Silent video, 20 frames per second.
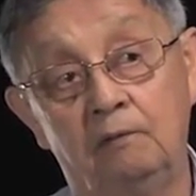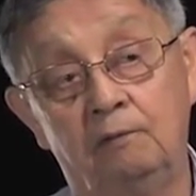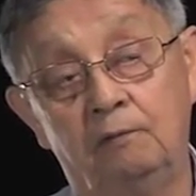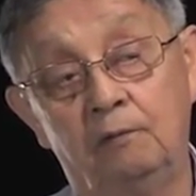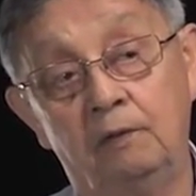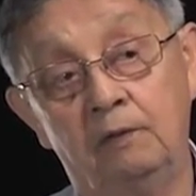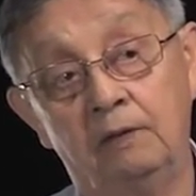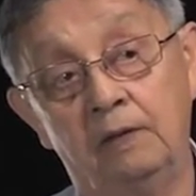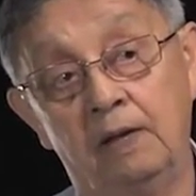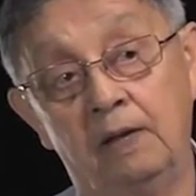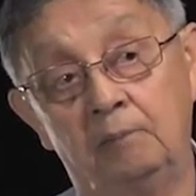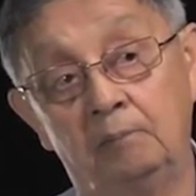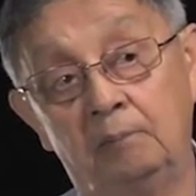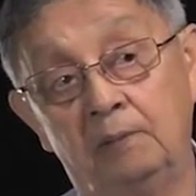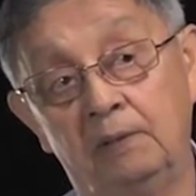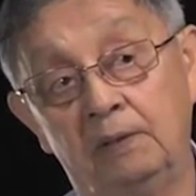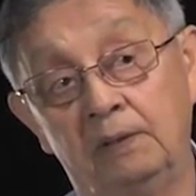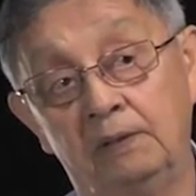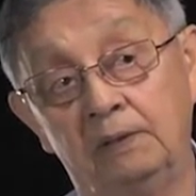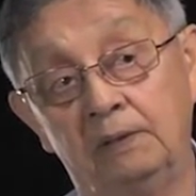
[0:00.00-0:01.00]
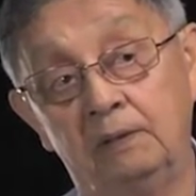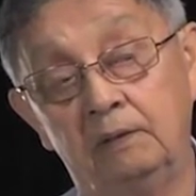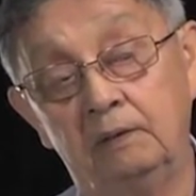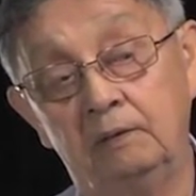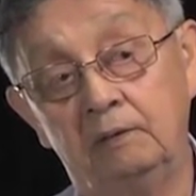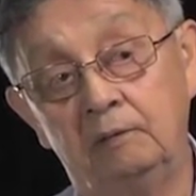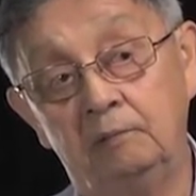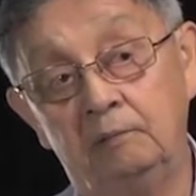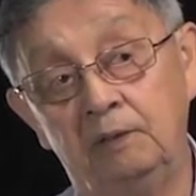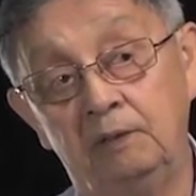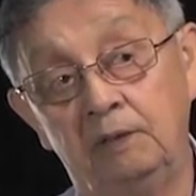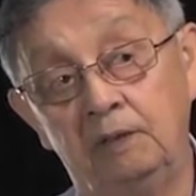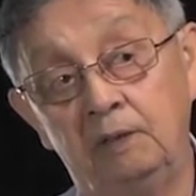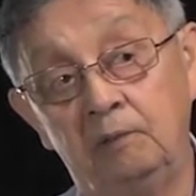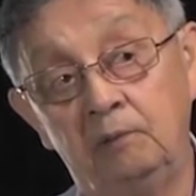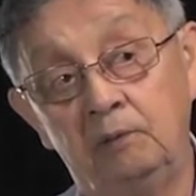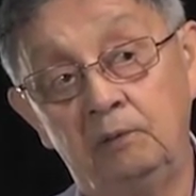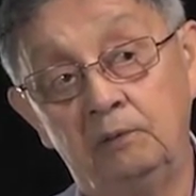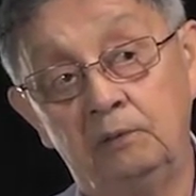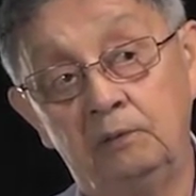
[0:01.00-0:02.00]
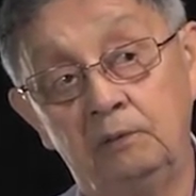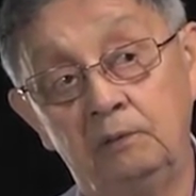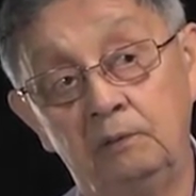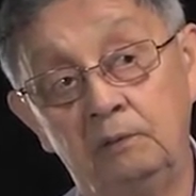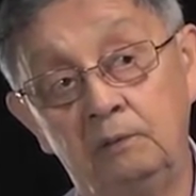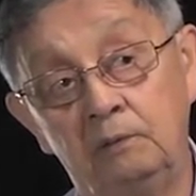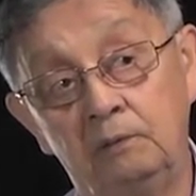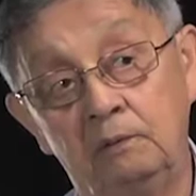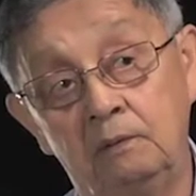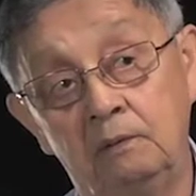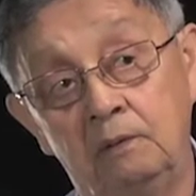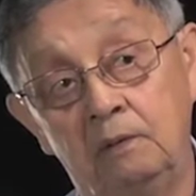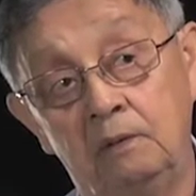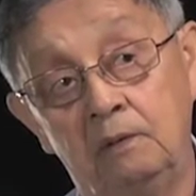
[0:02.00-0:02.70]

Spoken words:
for that person to be able to